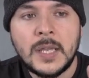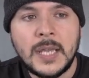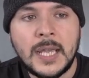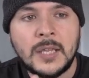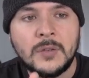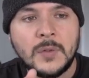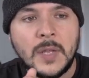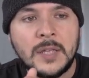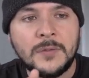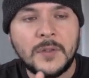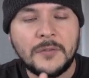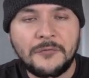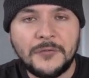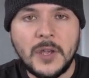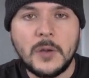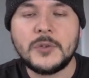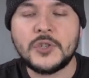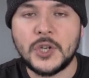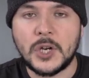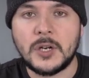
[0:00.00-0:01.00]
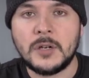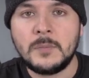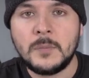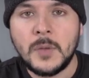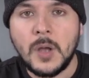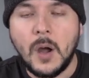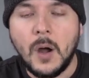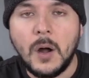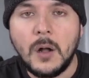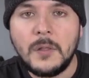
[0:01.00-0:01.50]
in in the future,
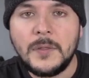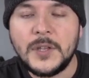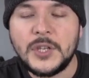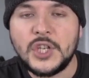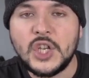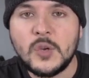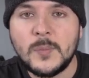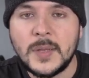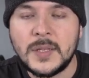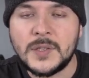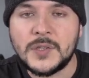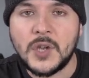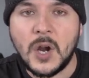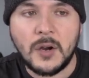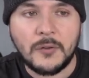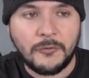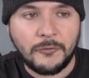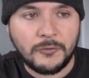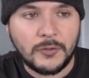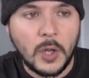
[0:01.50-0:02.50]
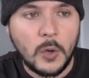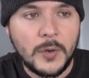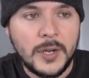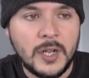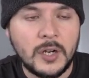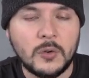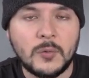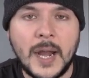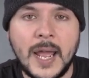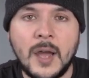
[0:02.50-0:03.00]
all the humans are
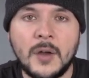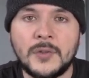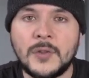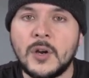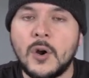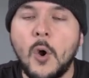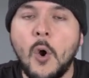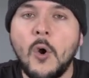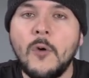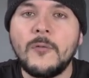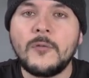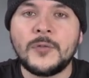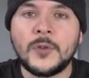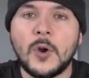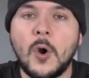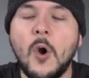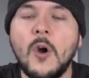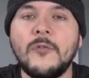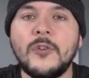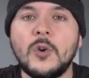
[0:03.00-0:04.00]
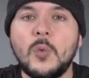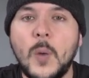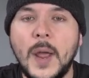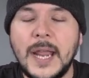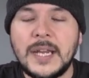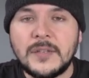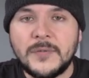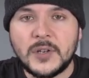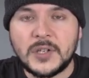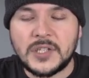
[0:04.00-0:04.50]
floating around. They're over, they're
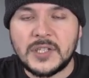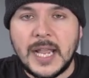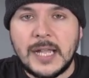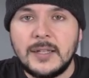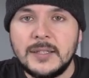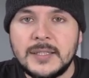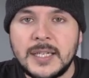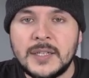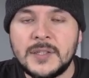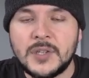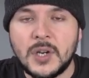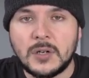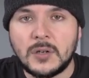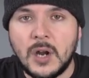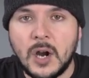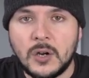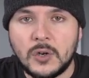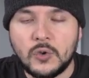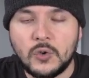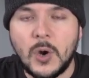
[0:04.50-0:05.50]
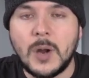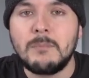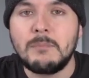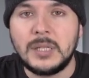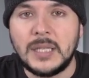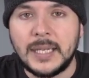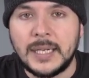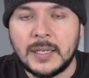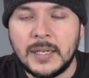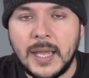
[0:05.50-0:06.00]
overweight. Their skeletons are, are
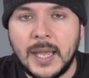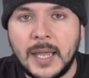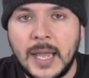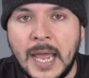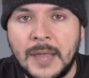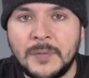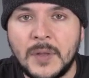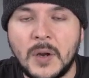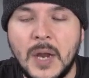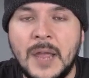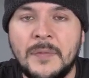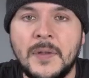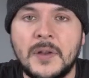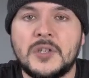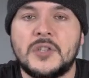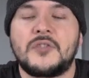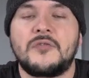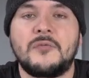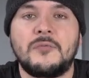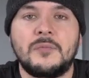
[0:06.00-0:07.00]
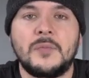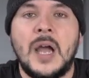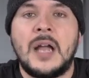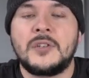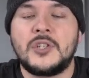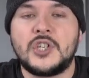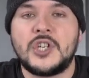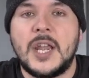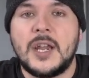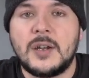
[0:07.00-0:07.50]
crumbling, and they're and they're just
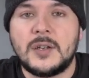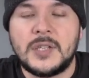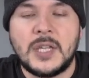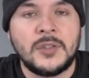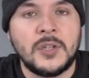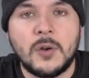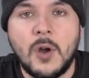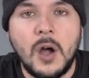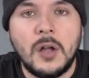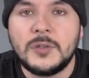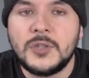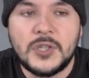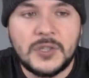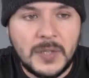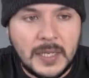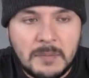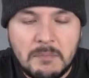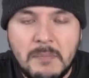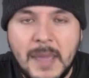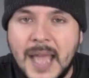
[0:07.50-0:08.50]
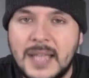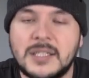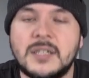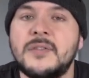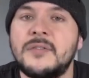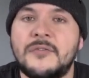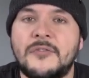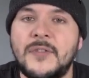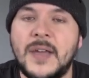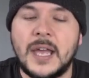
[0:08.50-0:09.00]
on chairs, and they're all just like massive
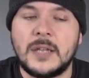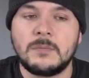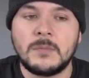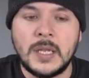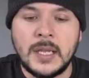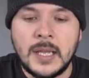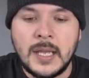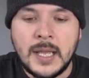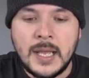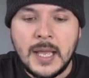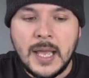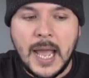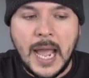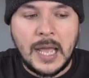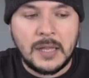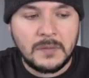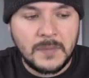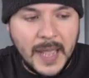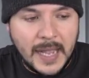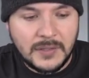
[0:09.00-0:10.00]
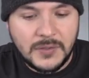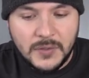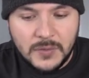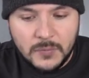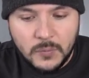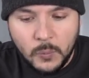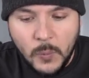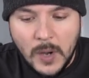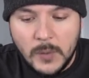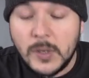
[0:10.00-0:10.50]
and fat, and
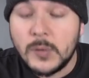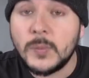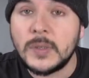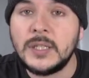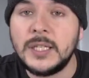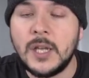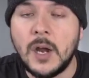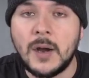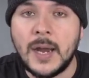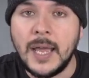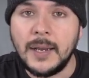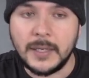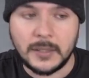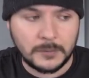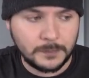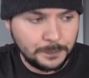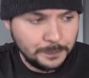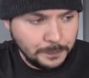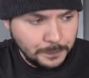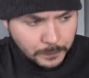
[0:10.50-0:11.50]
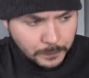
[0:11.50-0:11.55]
that's where we really are heading.